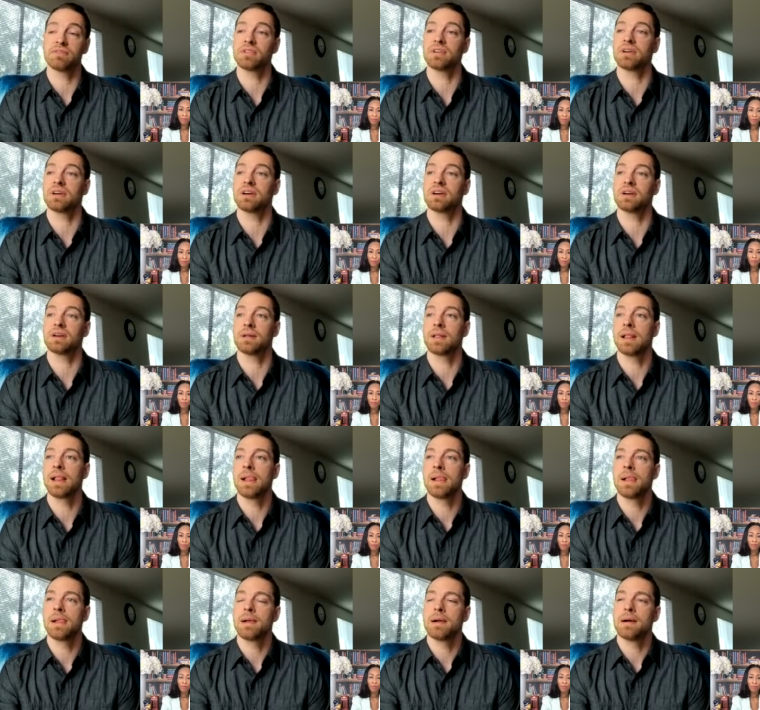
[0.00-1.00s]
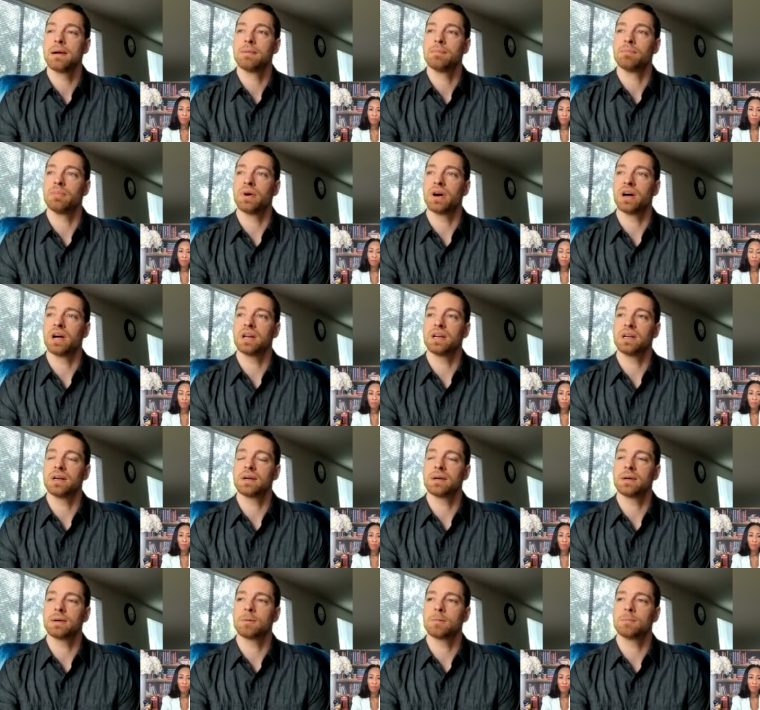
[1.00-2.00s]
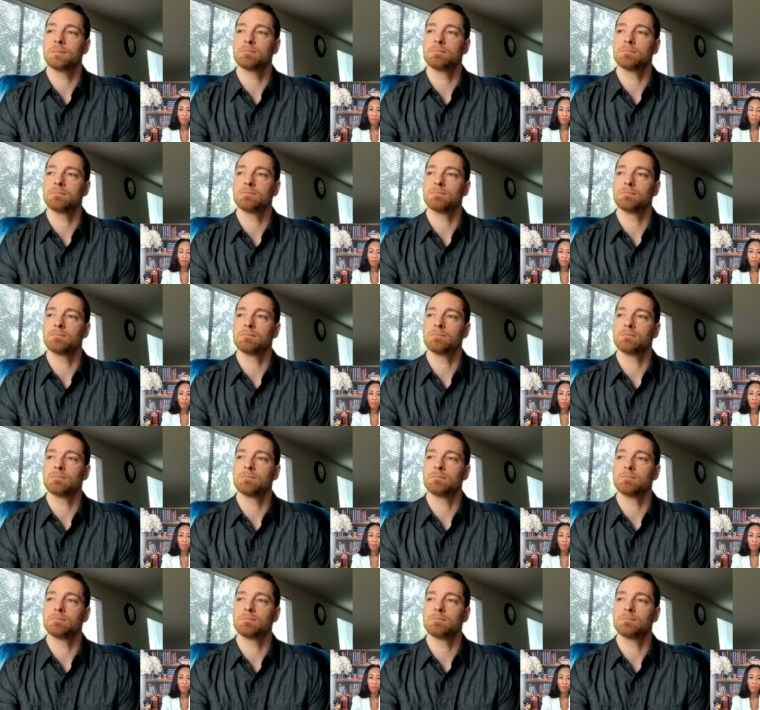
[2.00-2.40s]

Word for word: Uh, but um,